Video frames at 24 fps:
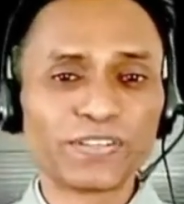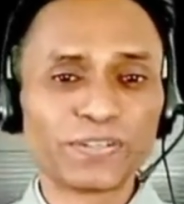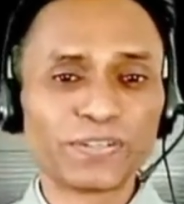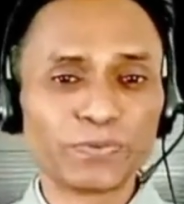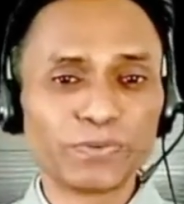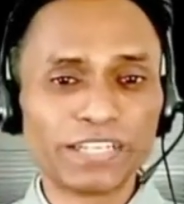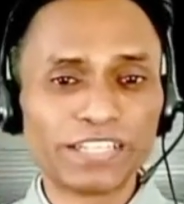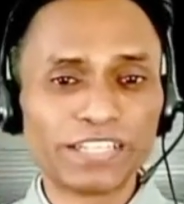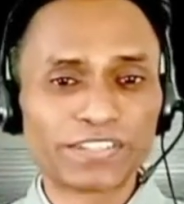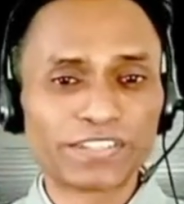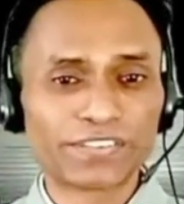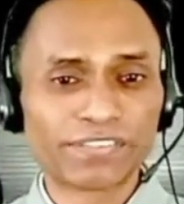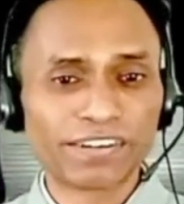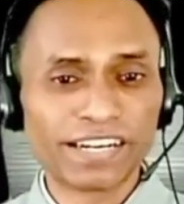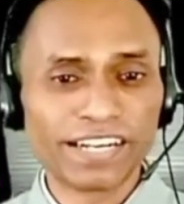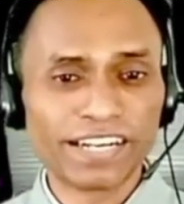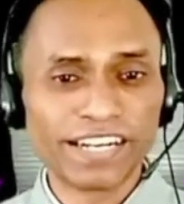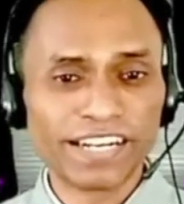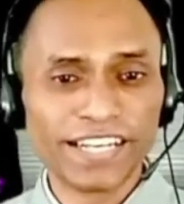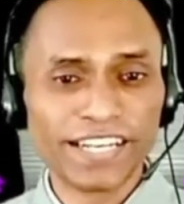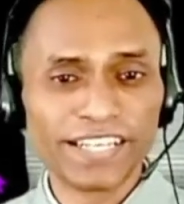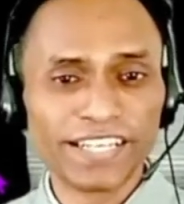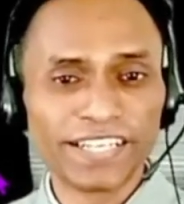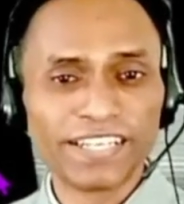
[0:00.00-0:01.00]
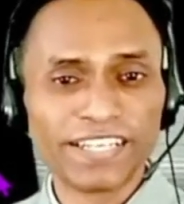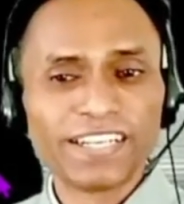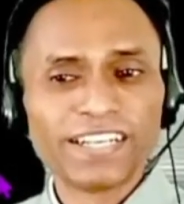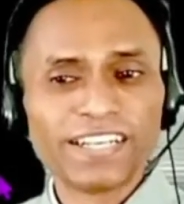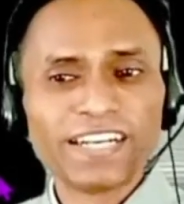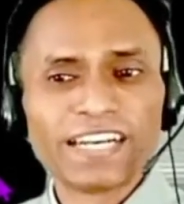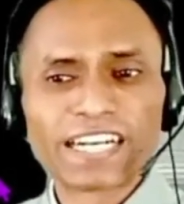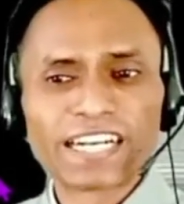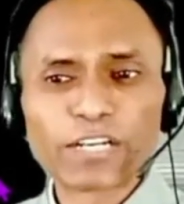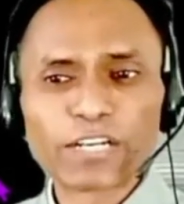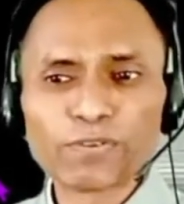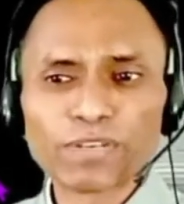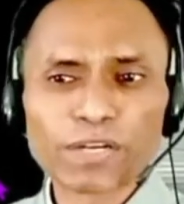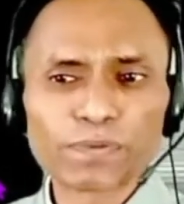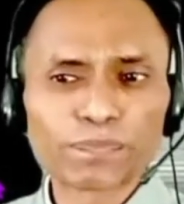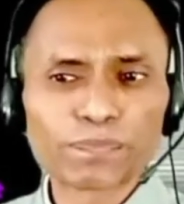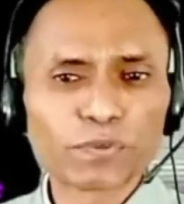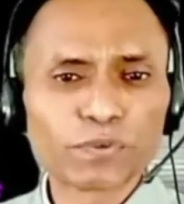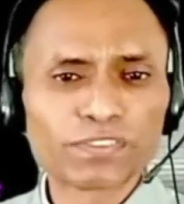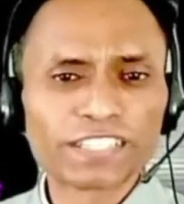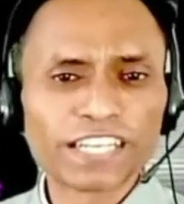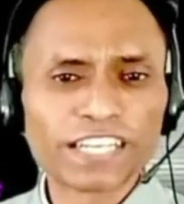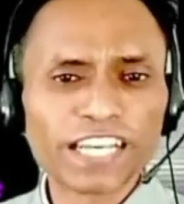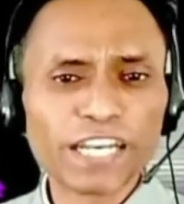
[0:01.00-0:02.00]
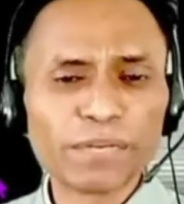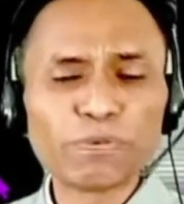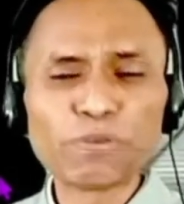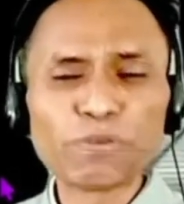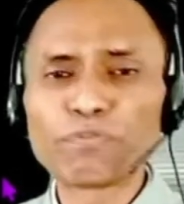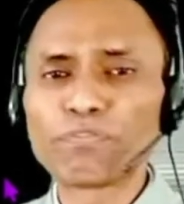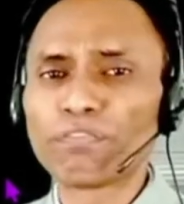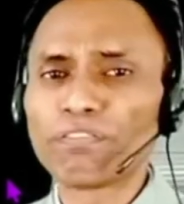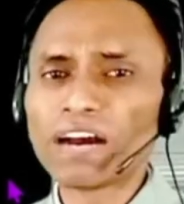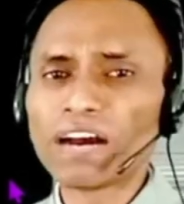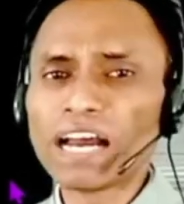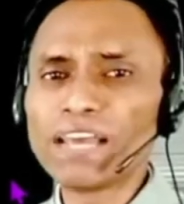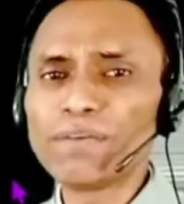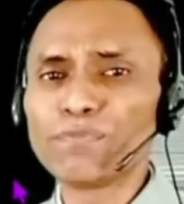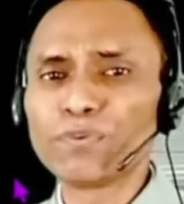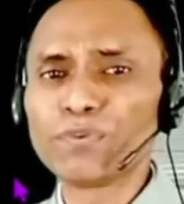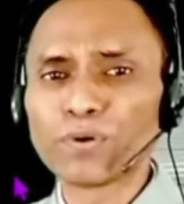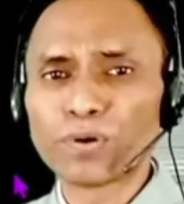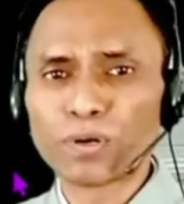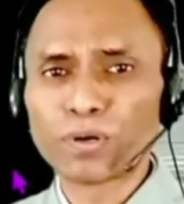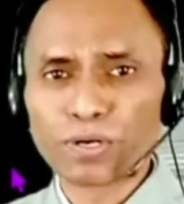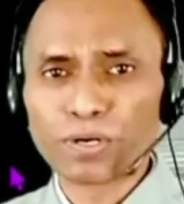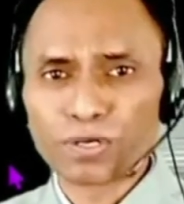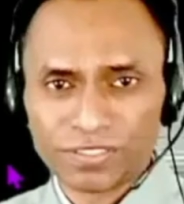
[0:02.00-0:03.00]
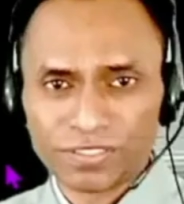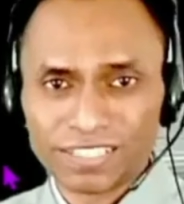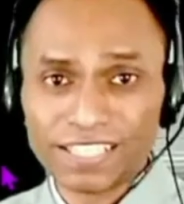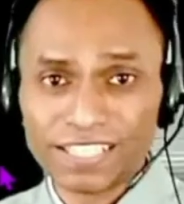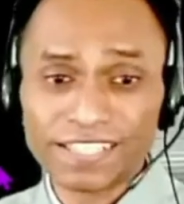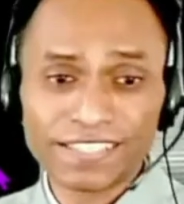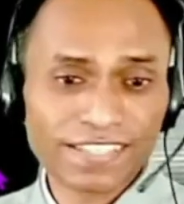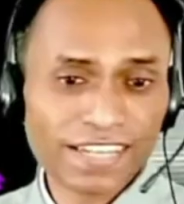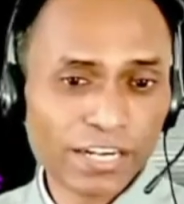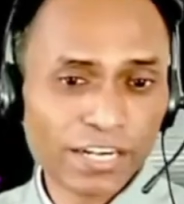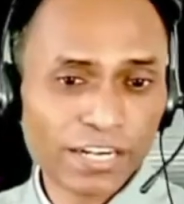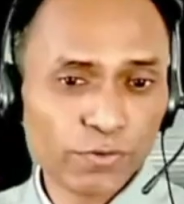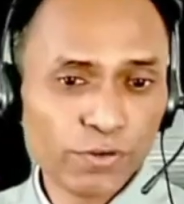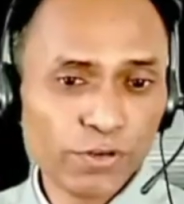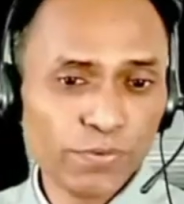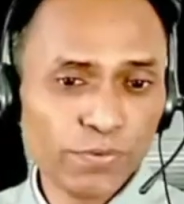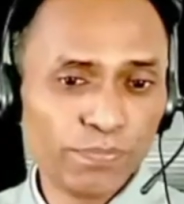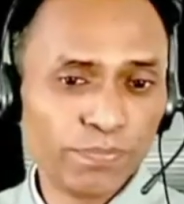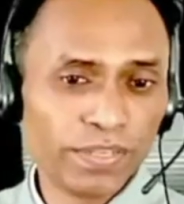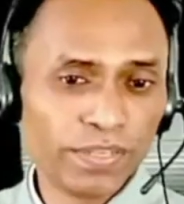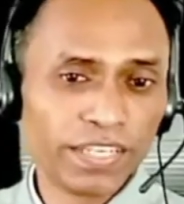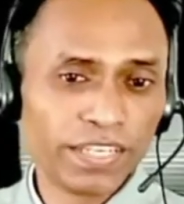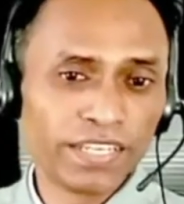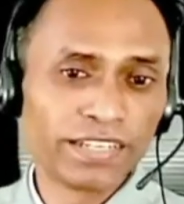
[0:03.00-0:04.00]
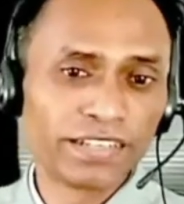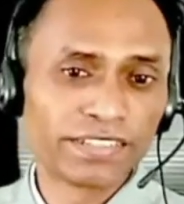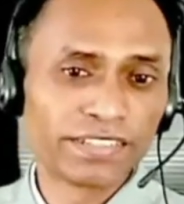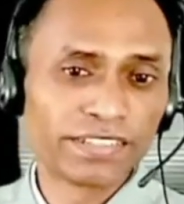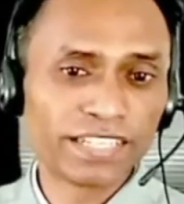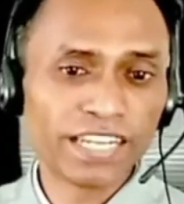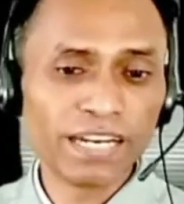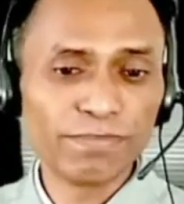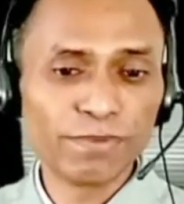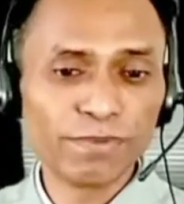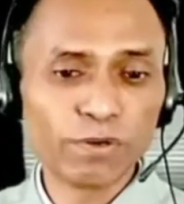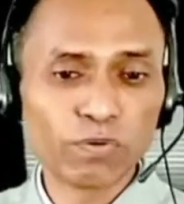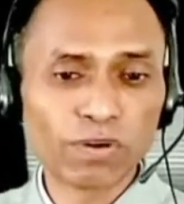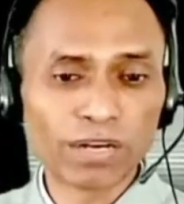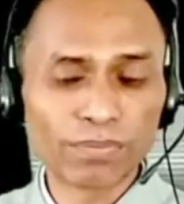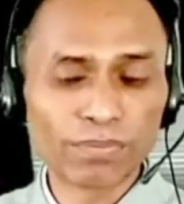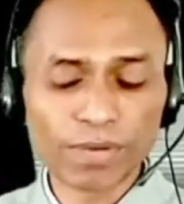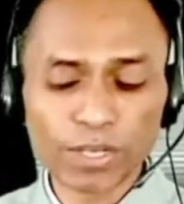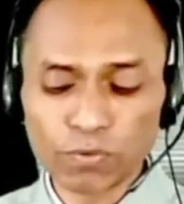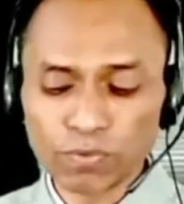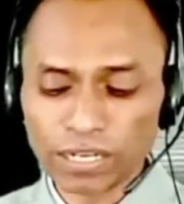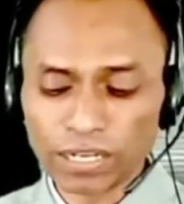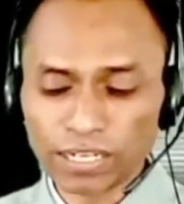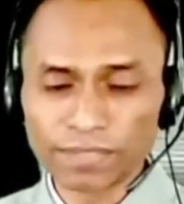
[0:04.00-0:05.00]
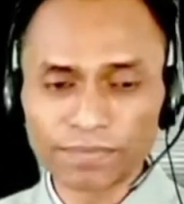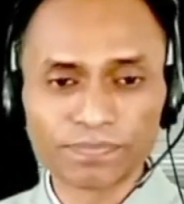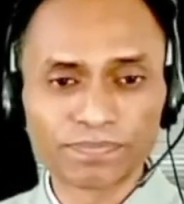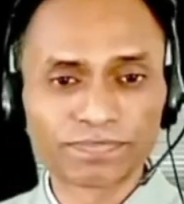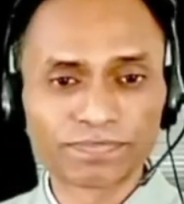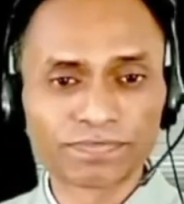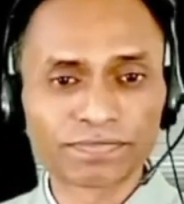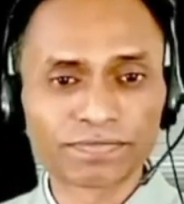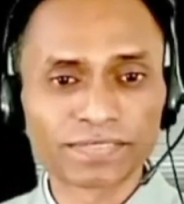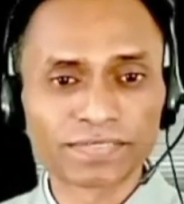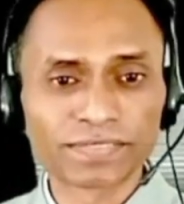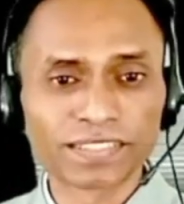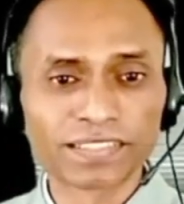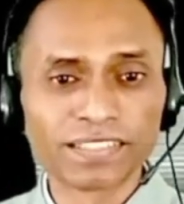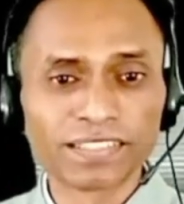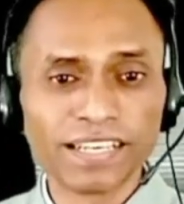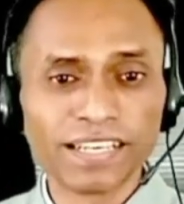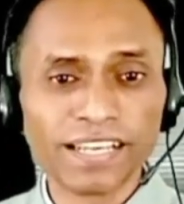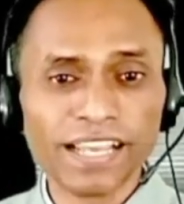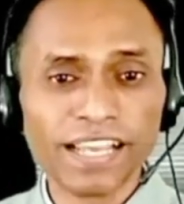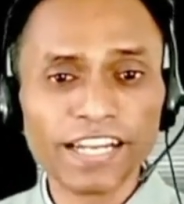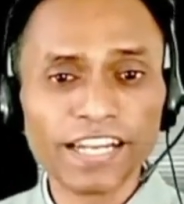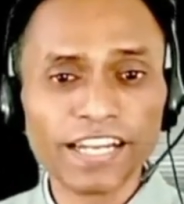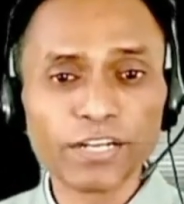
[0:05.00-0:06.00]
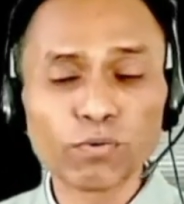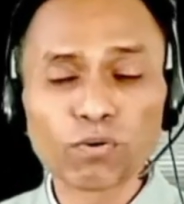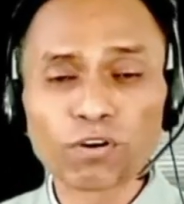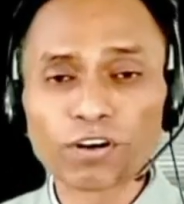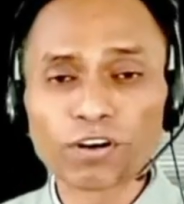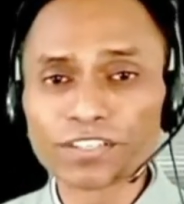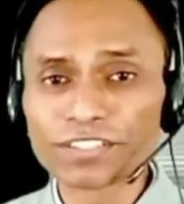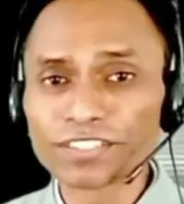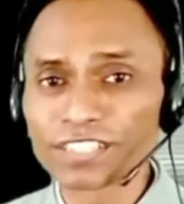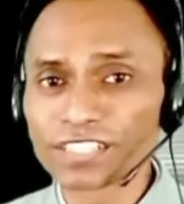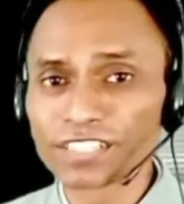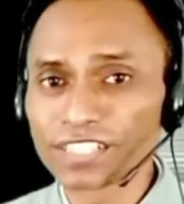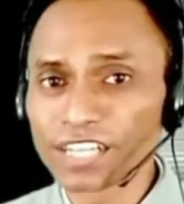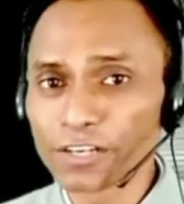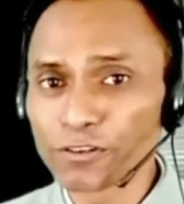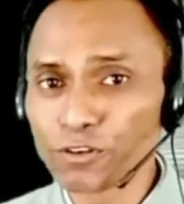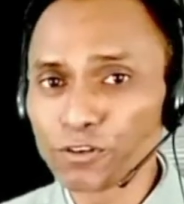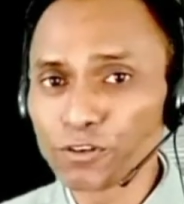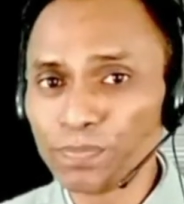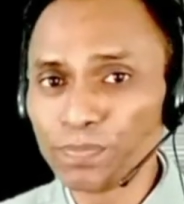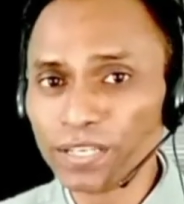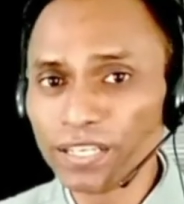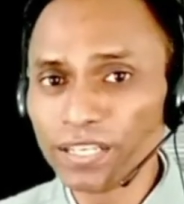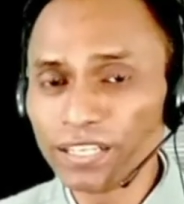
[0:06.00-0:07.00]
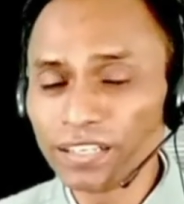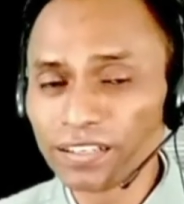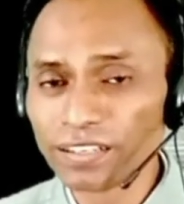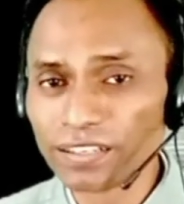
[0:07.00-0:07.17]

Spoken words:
Well try. Now you have to tell me 5 words start with B. Tell me one by one. Any words start with B?